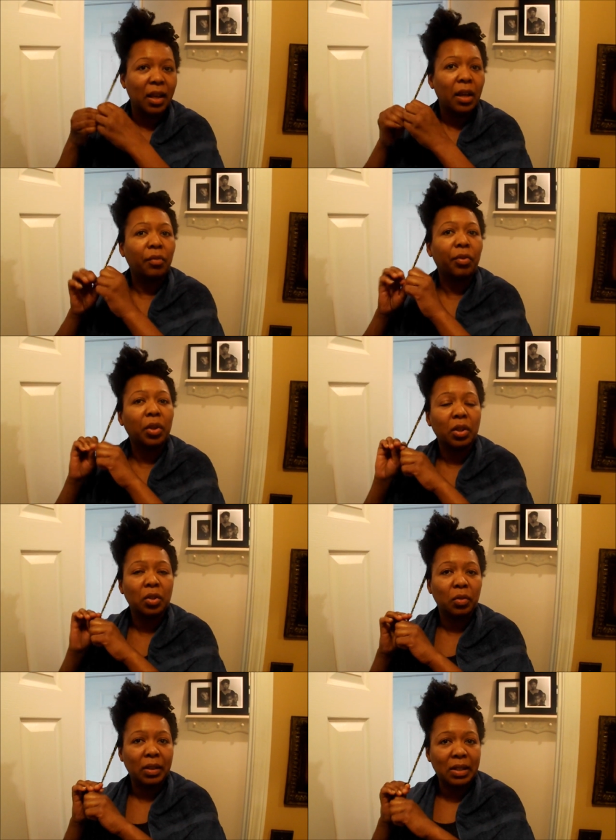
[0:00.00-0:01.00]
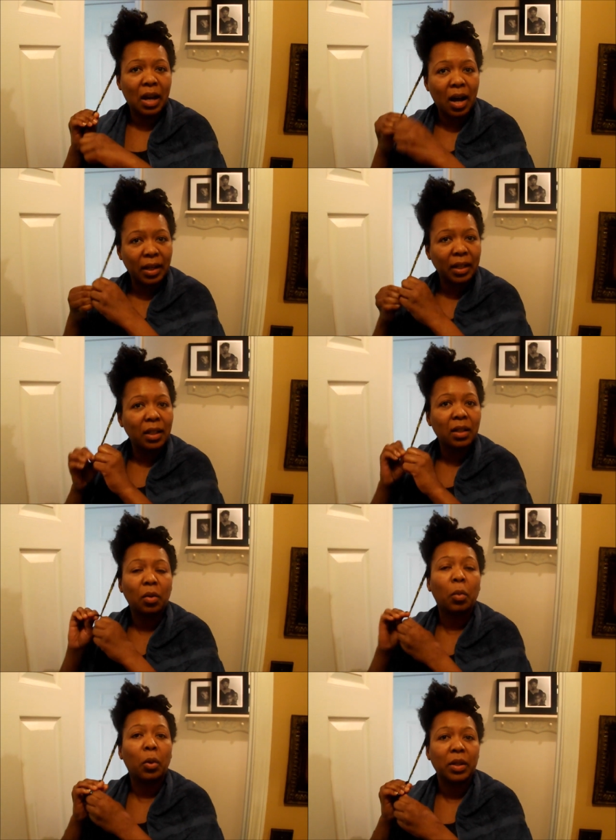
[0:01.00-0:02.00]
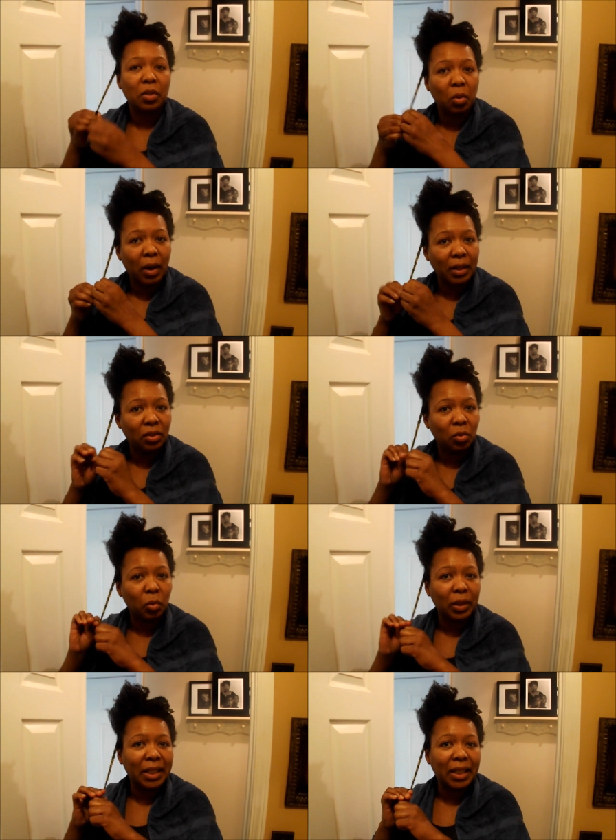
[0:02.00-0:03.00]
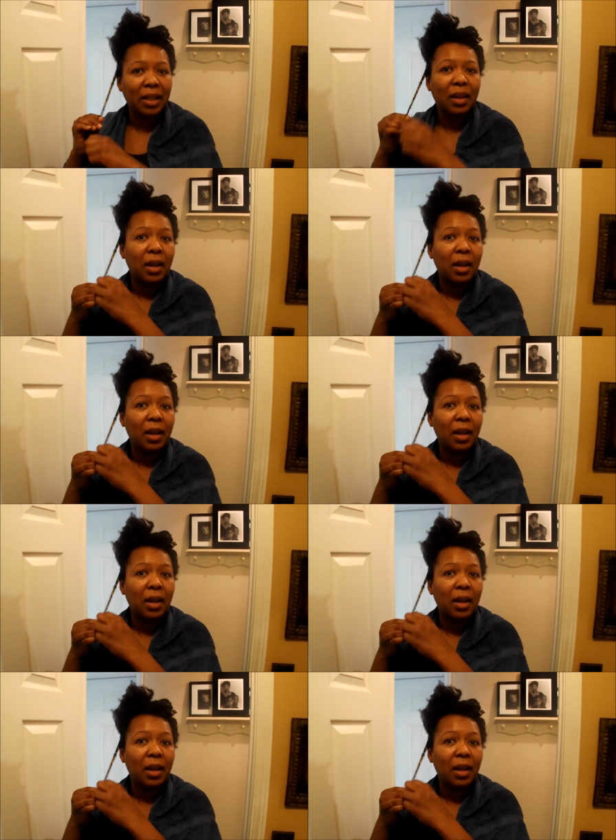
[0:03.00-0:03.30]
If you're going to do the tonic no more than twice a week,